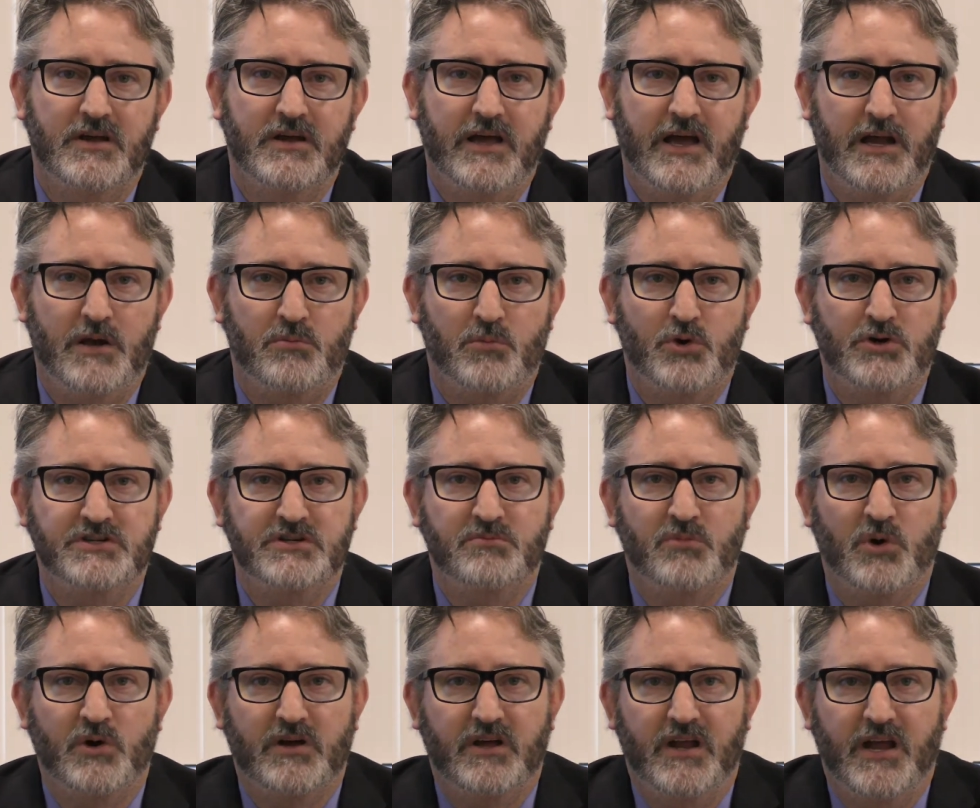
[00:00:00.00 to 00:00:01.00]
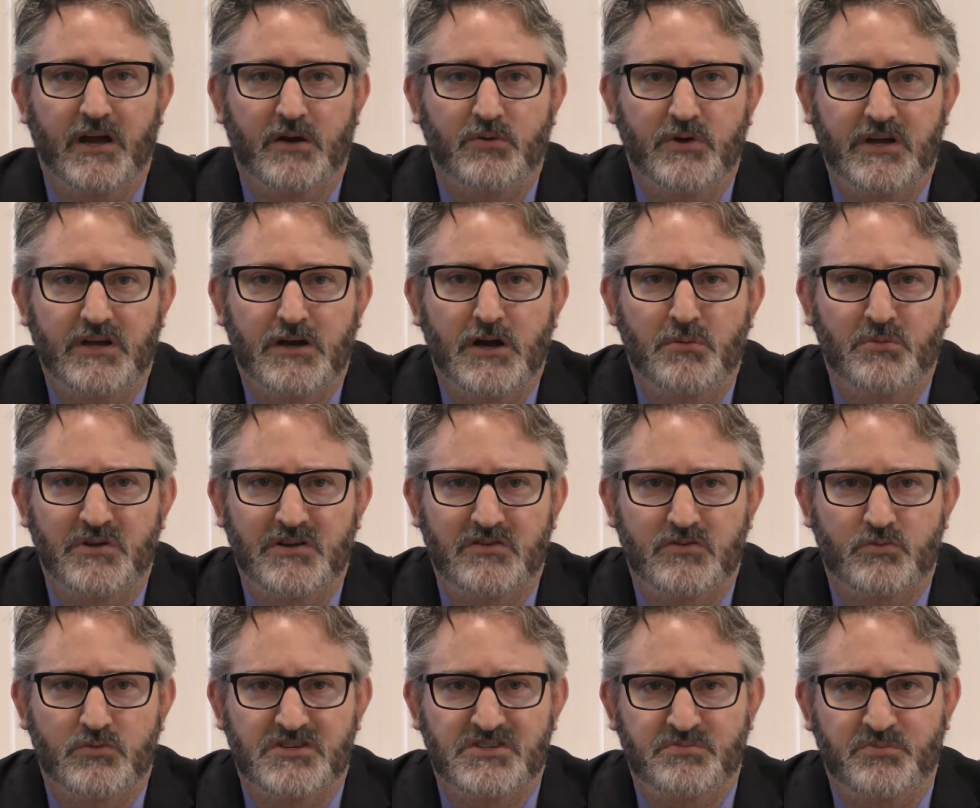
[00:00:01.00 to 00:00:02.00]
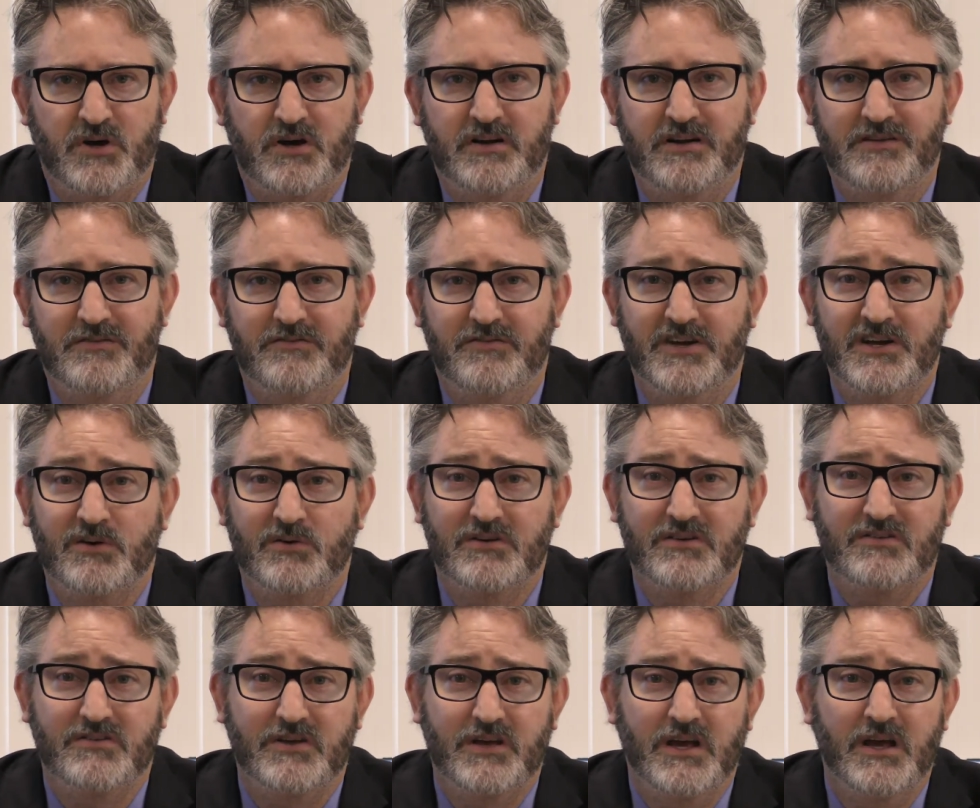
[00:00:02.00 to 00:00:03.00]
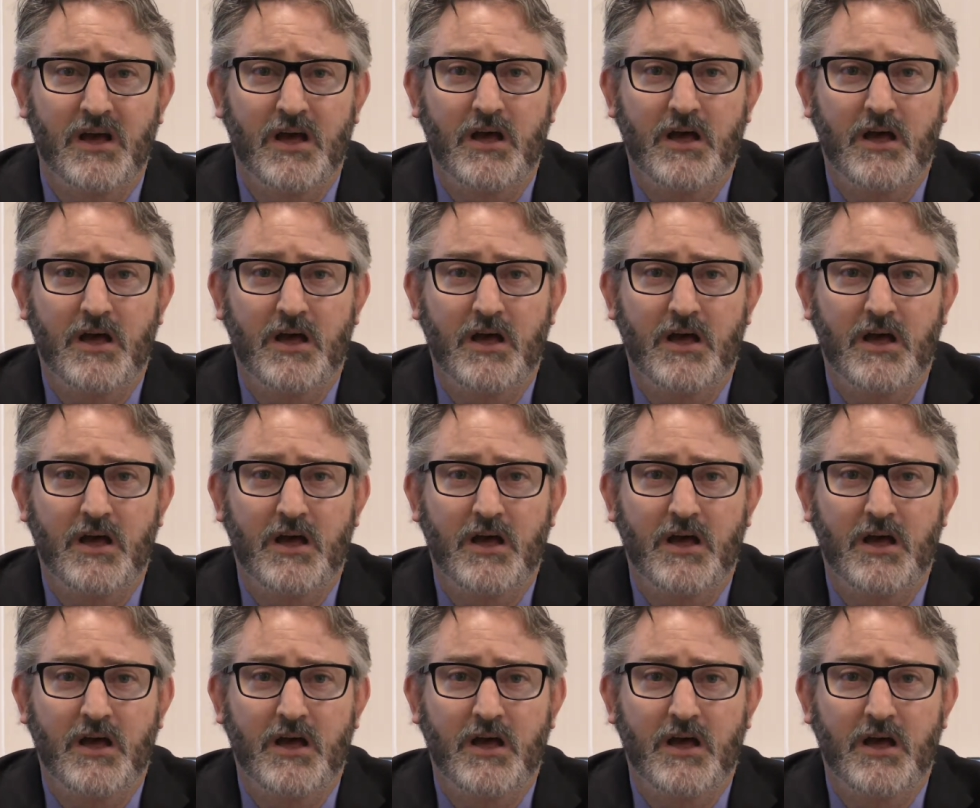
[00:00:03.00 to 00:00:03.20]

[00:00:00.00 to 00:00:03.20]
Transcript: and emerging market equity companies responded vigorously,